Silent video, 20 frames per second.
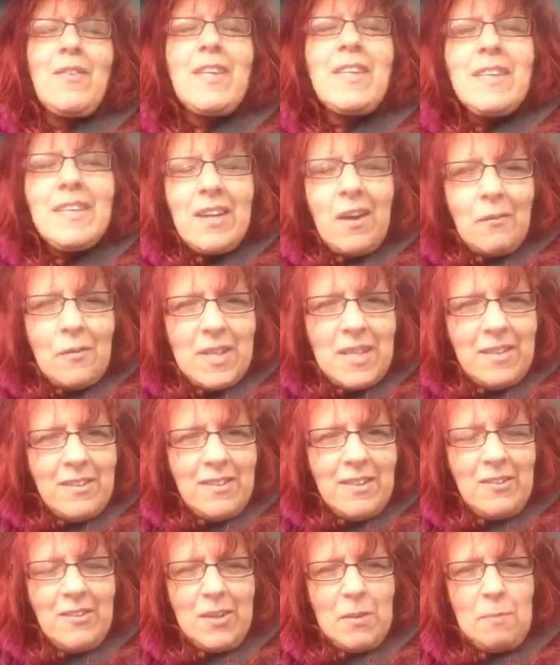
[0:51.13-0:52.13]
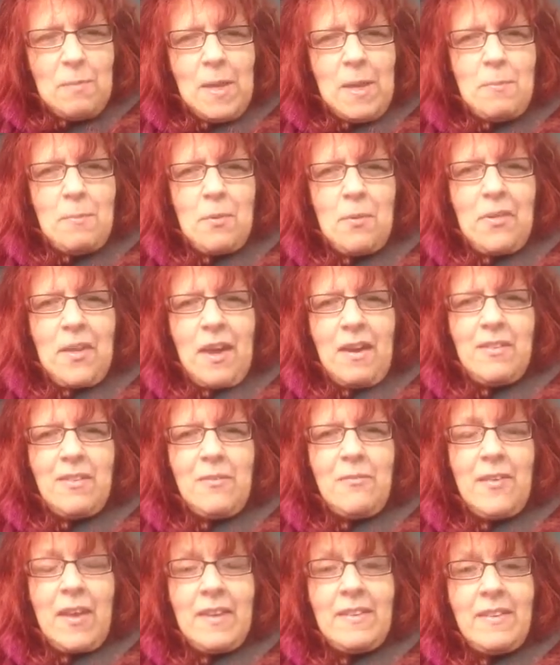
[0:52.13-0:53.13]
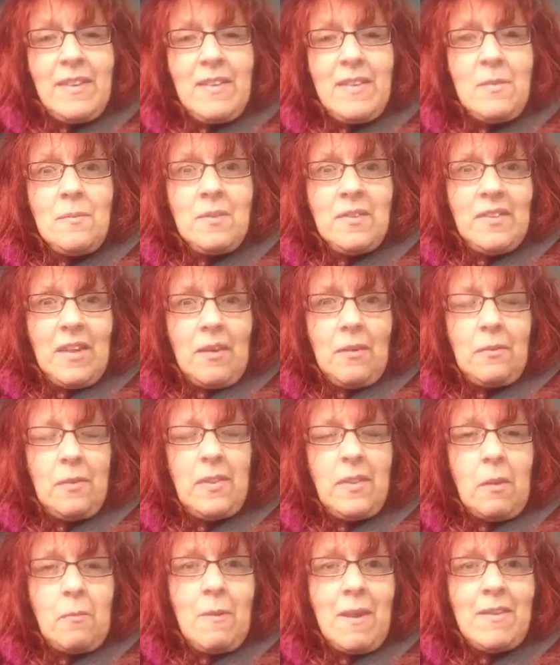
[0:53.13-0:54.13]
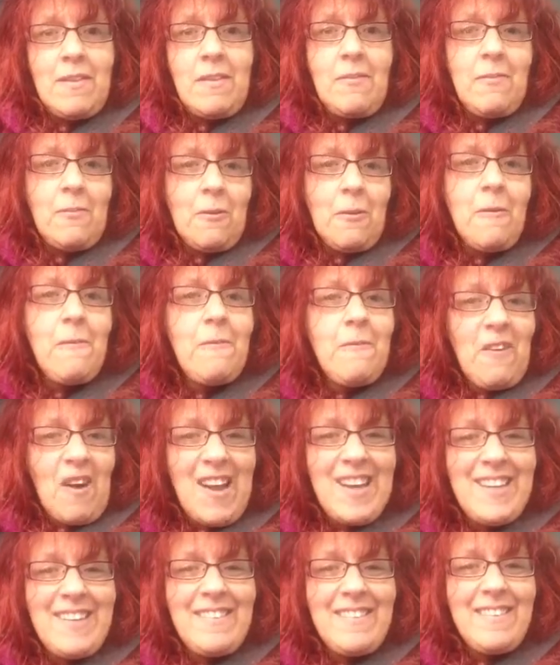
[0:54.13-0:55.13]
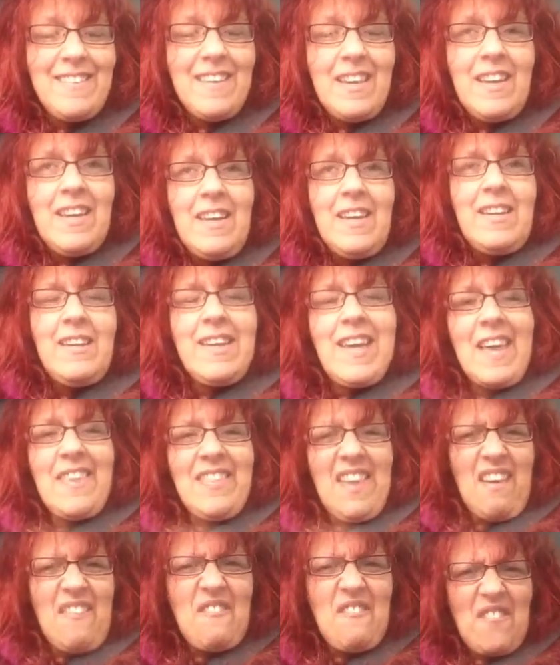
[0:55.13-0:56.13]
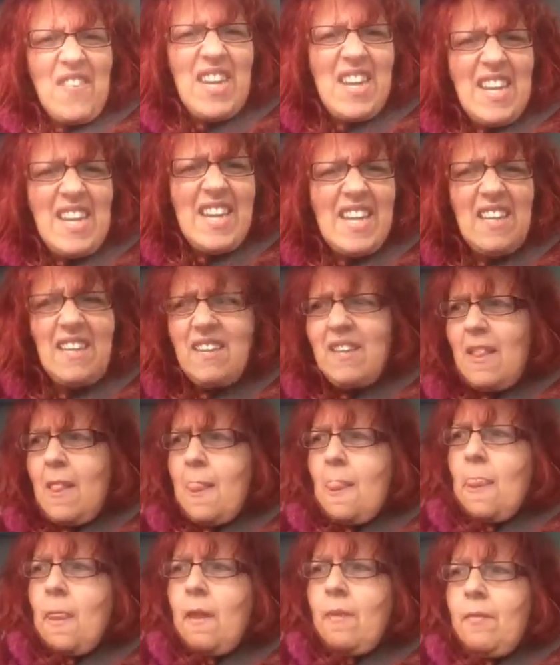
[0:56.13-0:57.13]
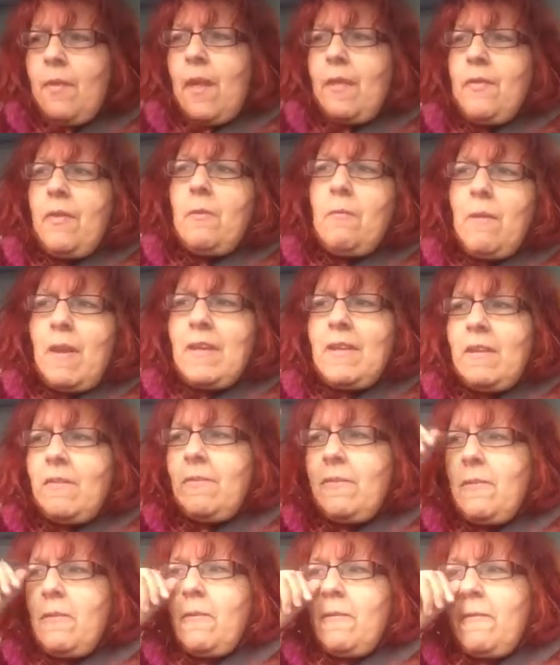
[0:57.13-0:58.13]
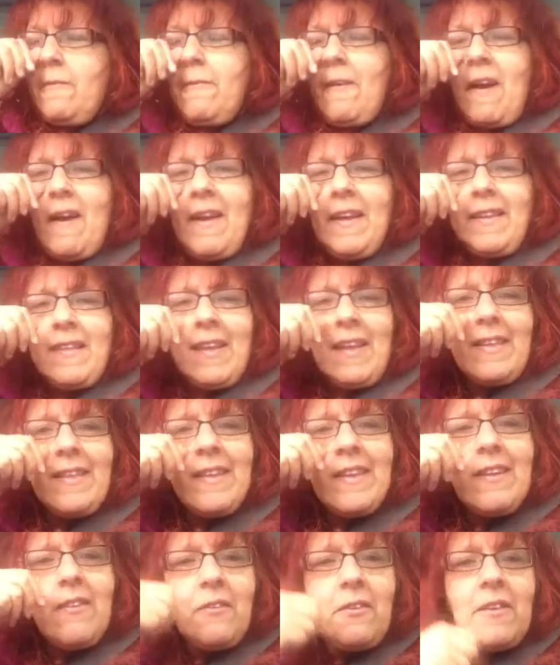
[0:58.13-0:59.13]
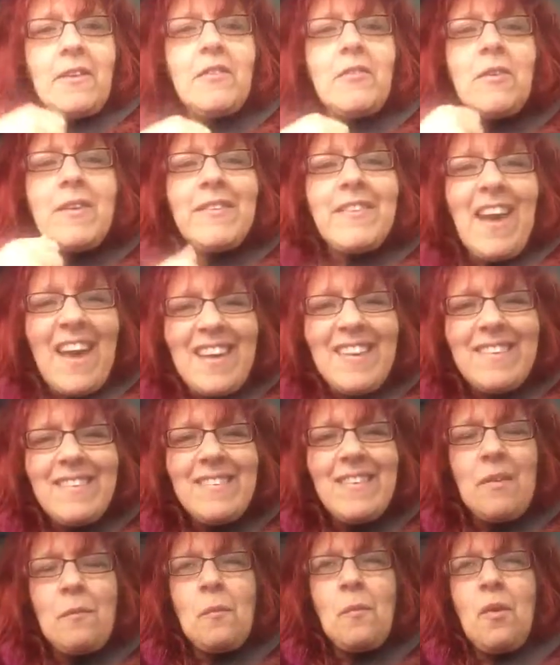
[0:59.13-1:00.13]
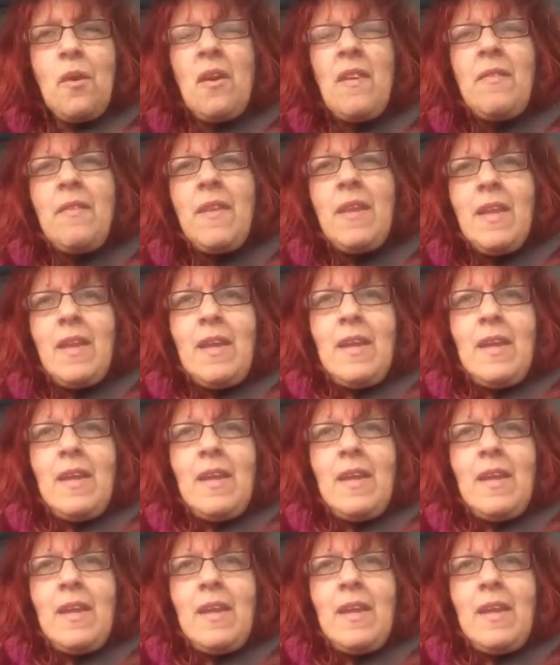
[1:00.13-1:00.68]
You know, when you look at people that are defending themselves, they're ready for a fight. You get that feeling that they're ready for a fight, that they're going to attack someone.